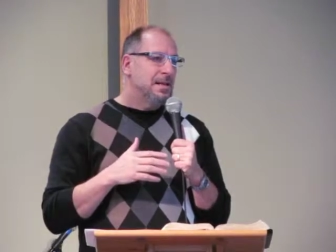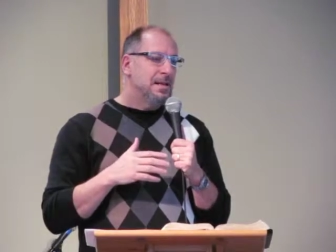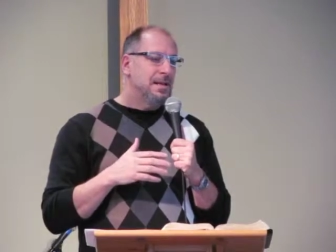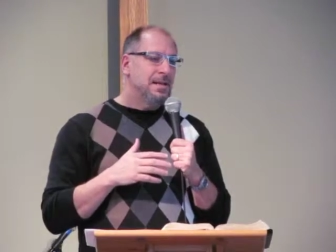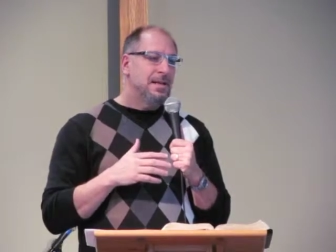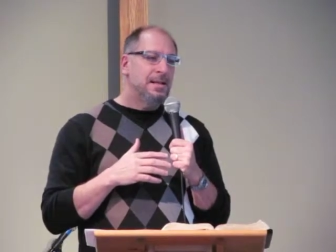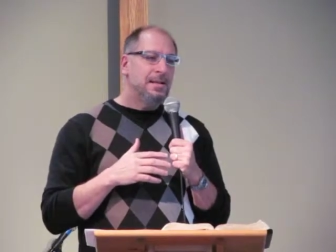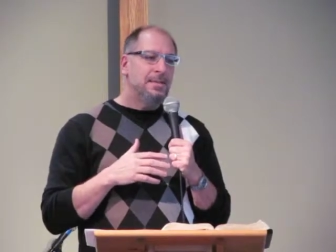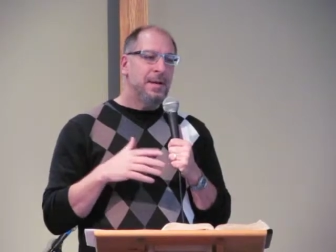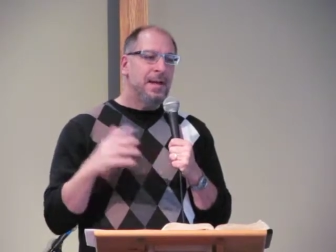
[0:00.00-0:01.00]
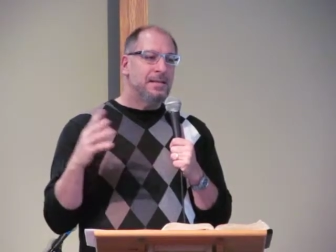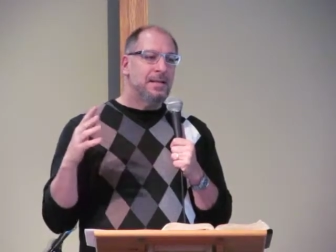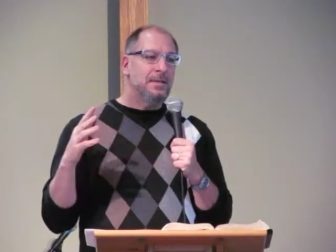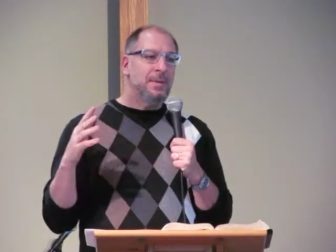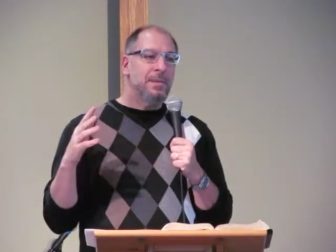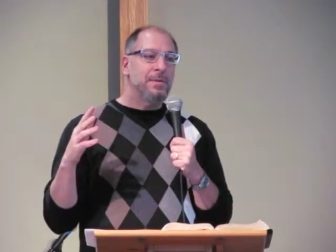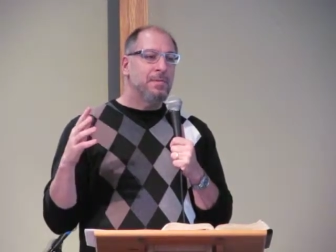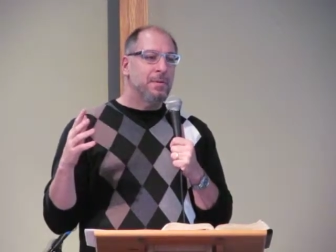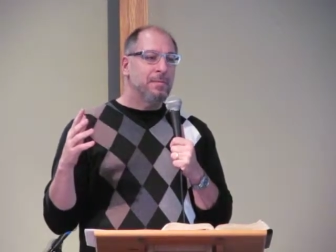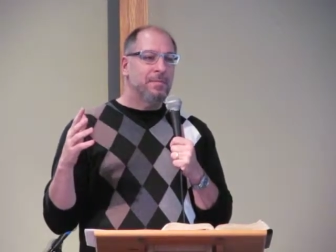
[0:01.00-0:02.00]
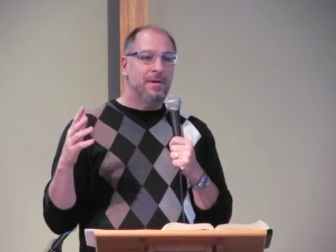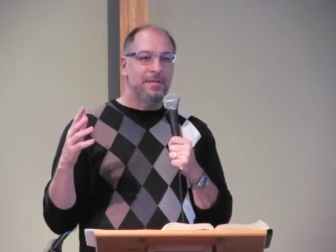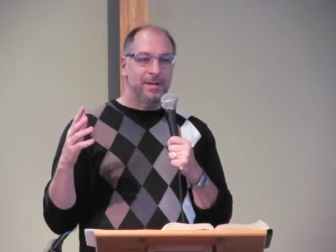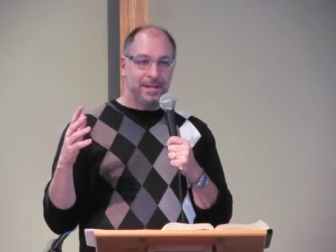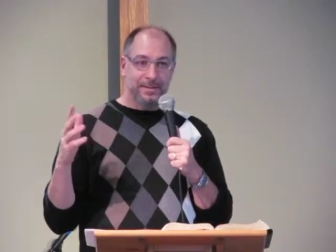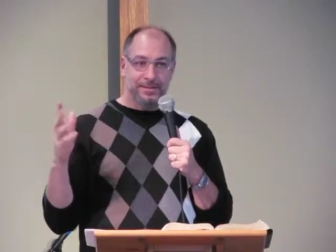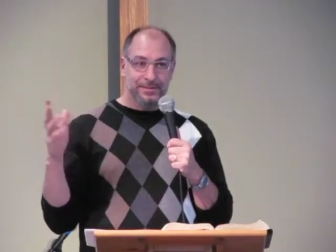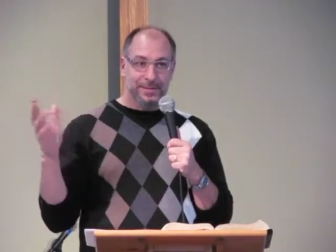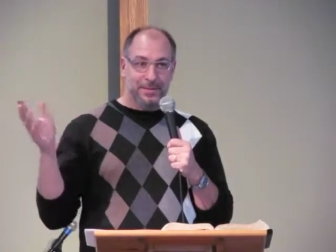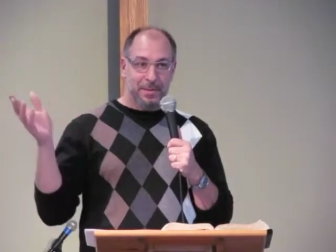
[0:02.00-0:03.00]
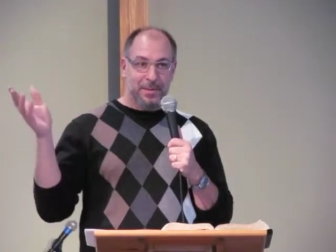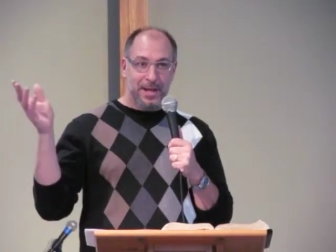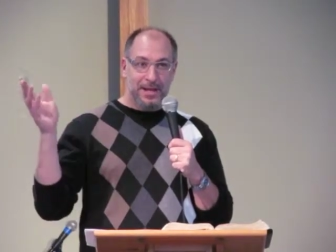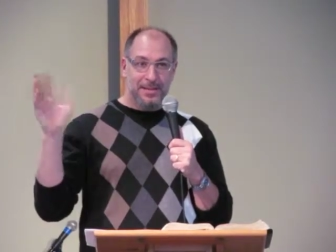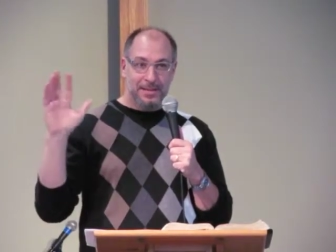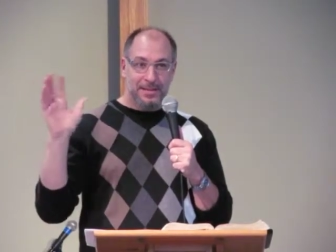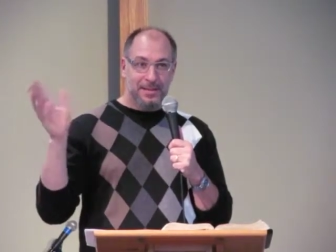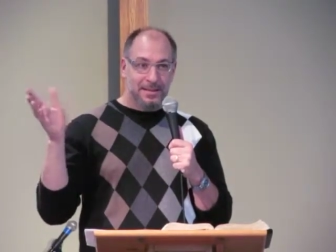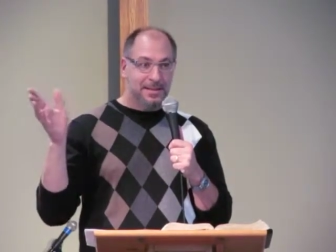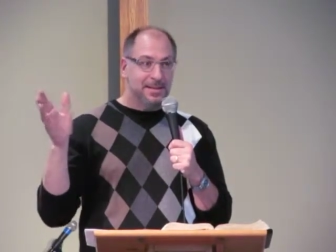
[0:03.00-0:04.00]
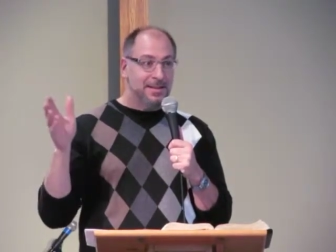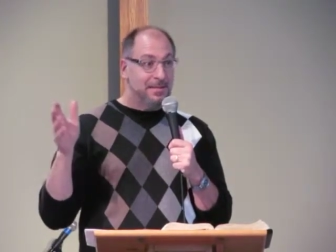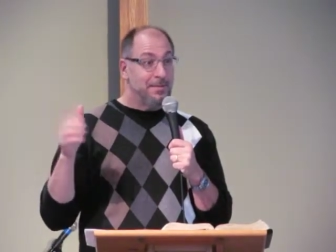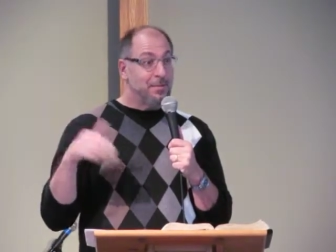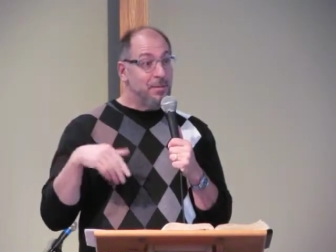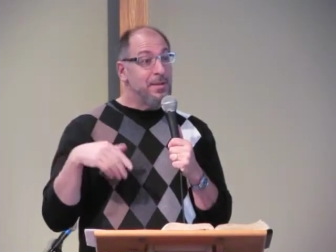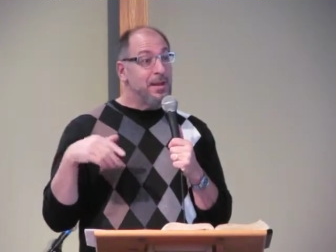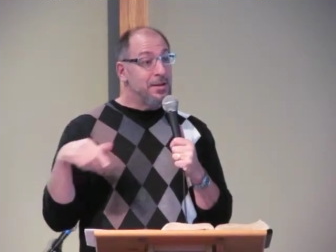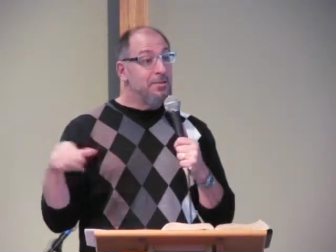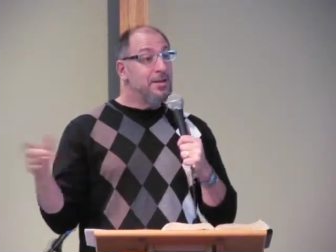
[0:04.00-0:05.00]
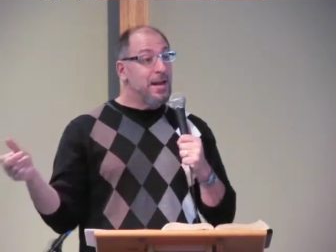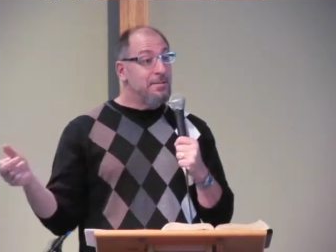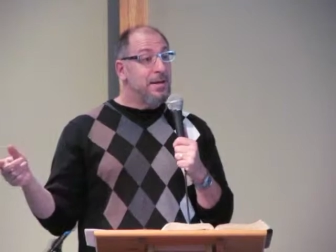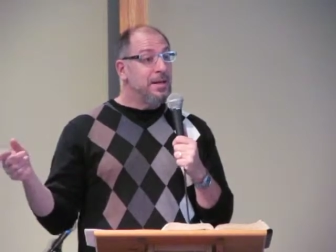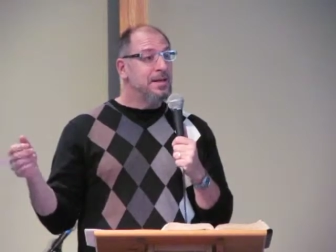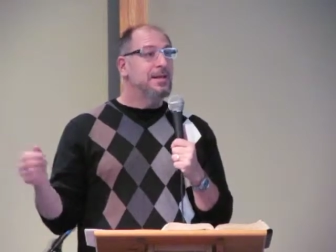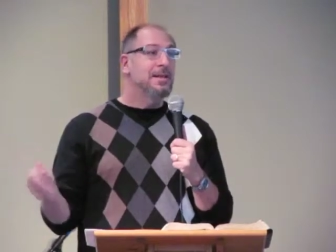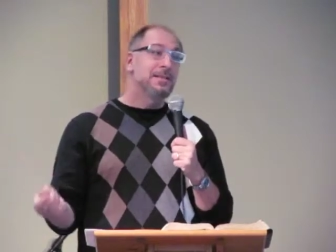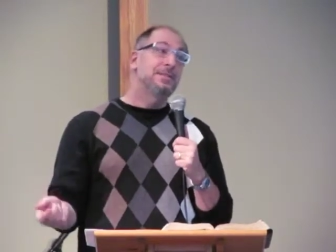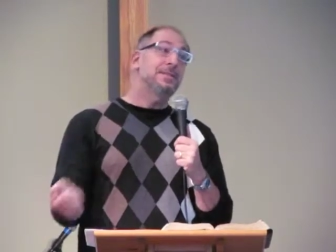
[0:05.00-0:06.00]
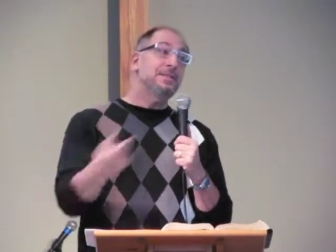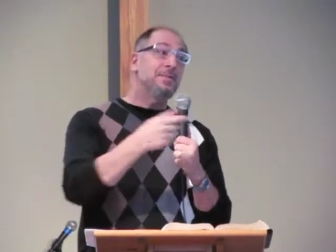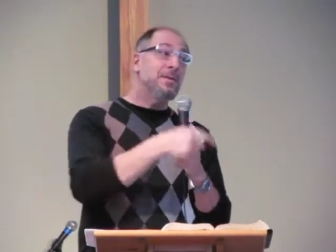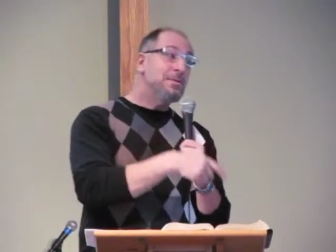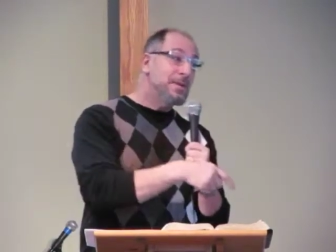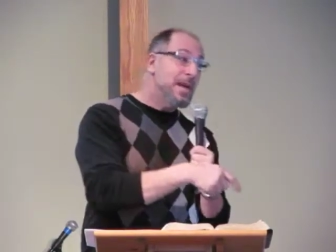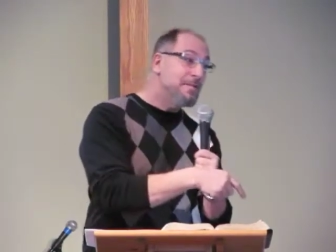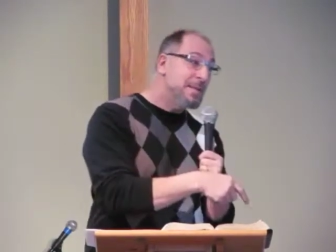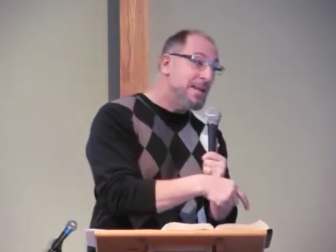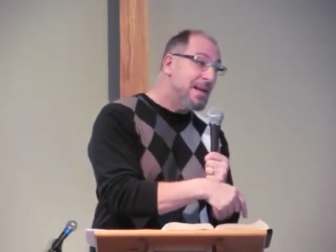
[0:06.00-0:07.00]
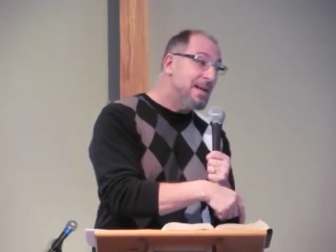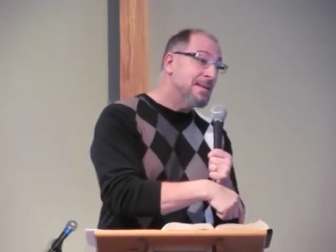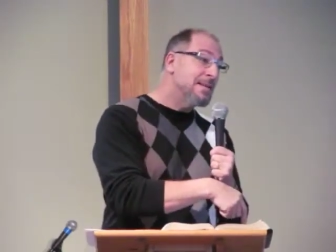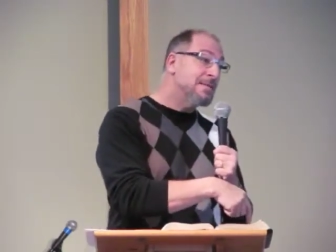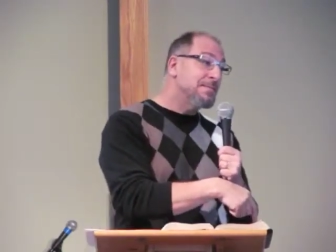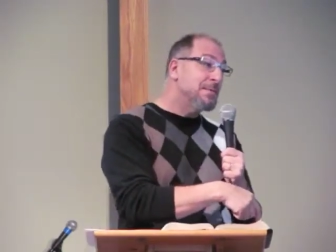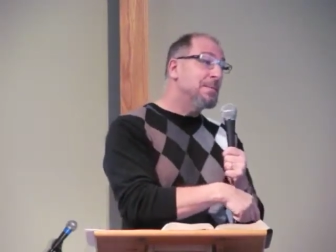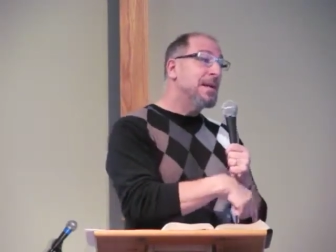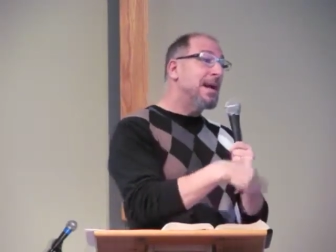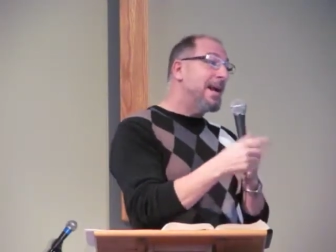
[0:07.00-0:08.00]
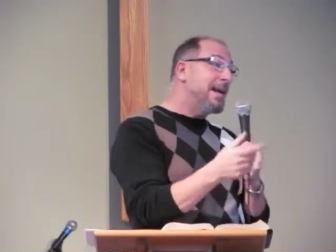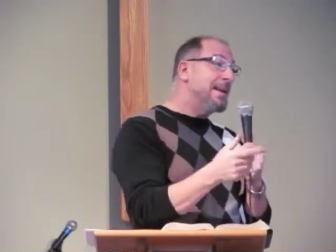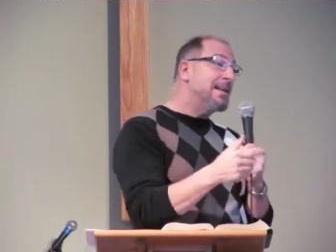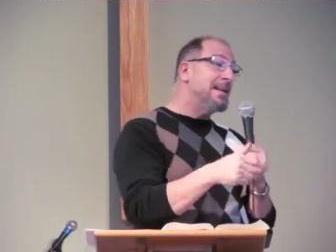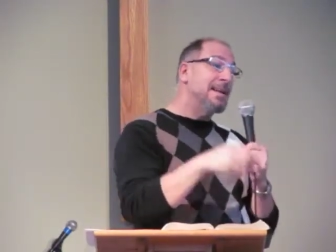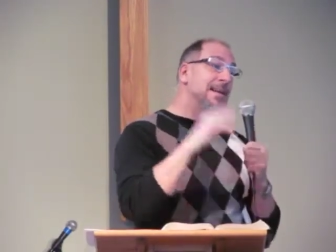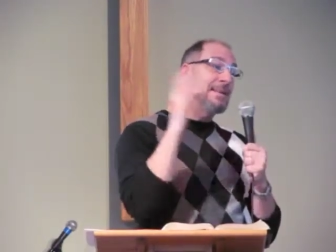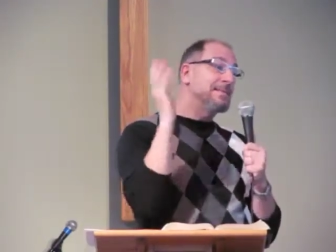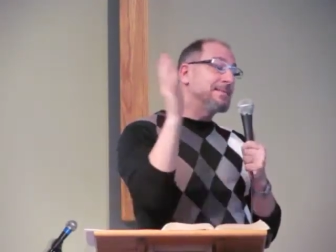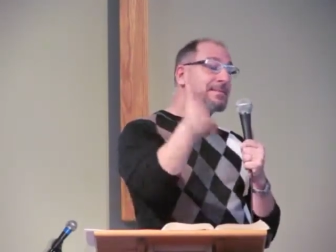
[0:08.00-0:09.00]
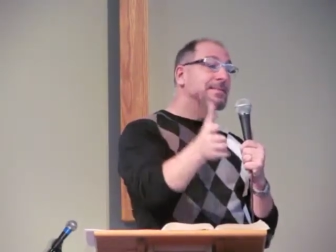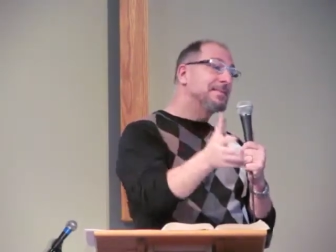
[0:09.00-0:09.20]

And then the man started blaming the woman for everything. You remember that? The woman that you gave me, she's the one who gave me that the fruit, and I ate it, and